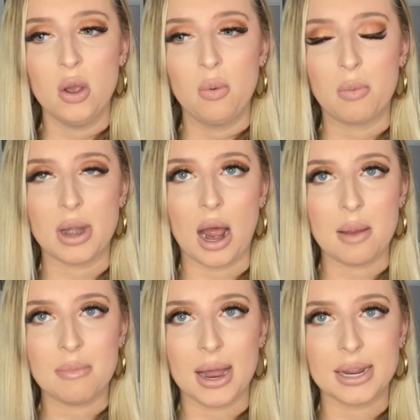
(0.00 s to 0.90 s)
when
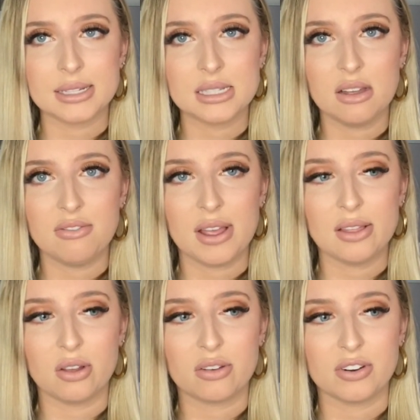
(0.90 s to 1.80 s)
I'm buying stuff, I
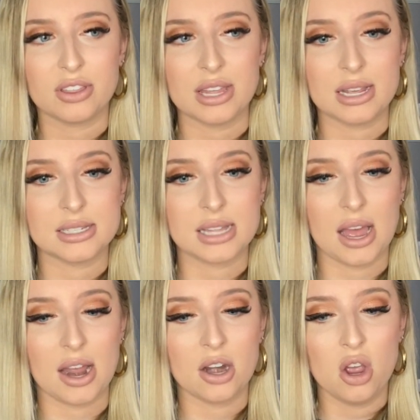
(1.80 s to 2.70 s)
look for things
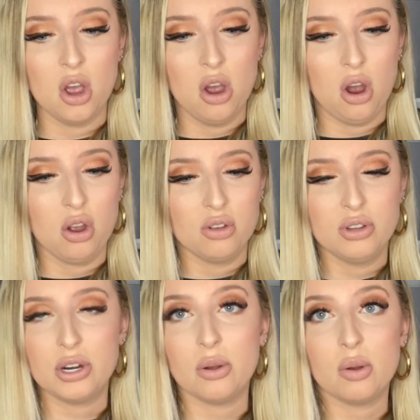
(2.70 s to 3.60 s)
that,
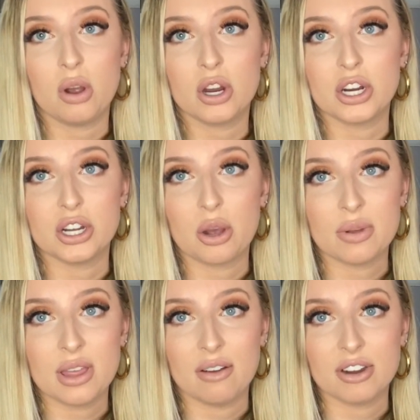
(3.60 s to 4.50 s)
are going to go
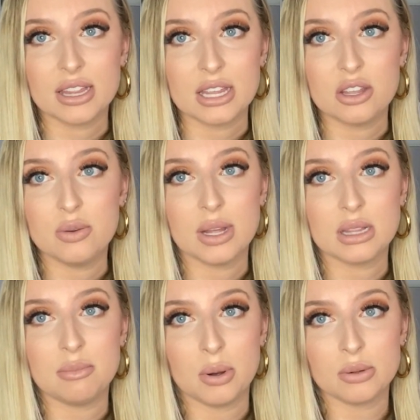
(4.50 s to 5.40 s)
with everything. You get
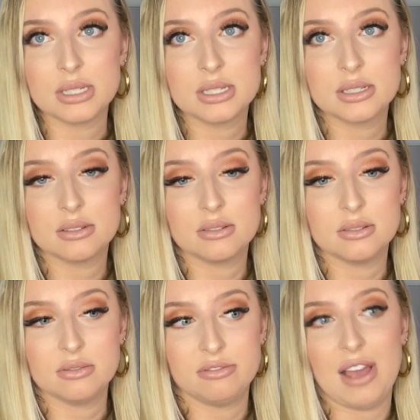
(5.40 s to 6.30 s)
the most
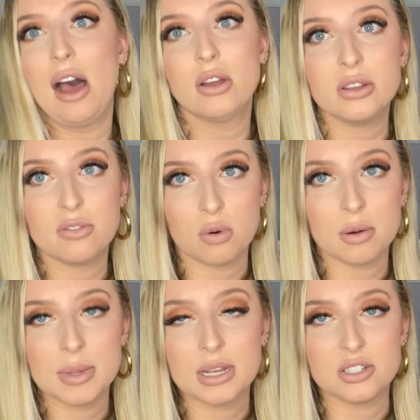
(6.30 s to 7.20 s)
value for
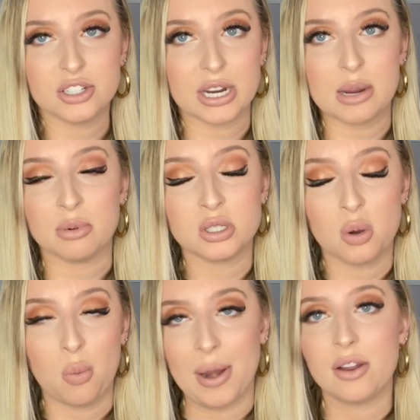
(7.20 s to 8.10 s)
because you're able to
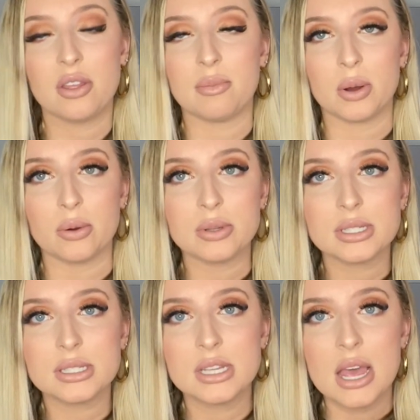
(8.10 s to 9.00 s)
wear the
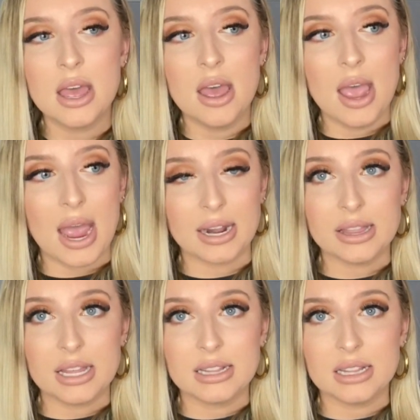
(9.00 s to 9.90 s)
most. And I
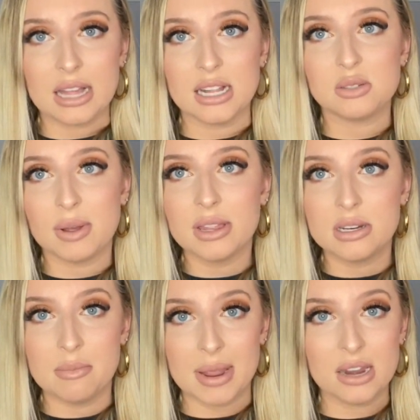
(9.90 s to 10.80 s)
think that that's why the
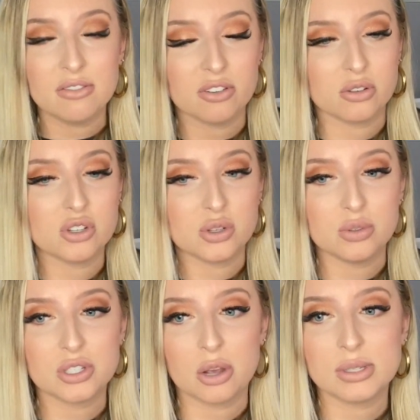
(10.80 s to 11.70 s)
demand for those
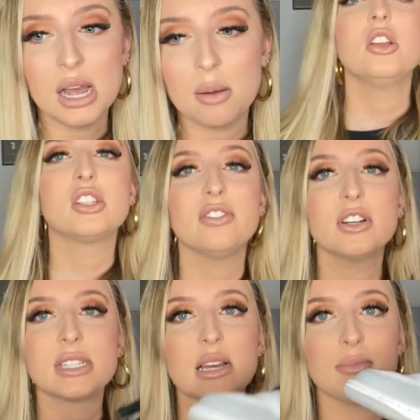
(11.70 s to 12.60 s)
shoes goes up. So for
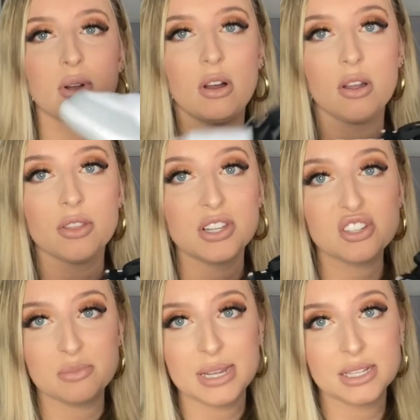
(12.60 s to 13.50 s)
example, these
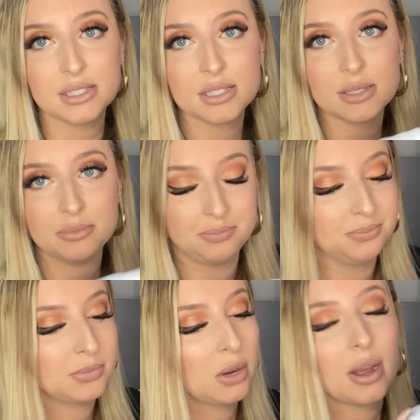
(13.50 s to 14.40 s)
are mids,
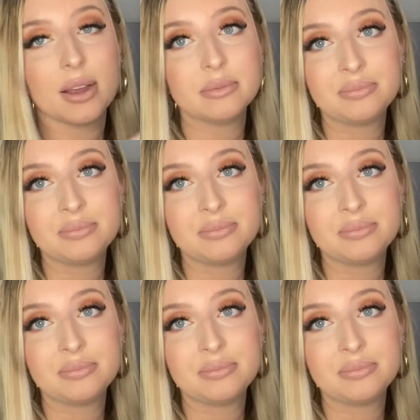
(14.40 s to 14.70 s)
okay?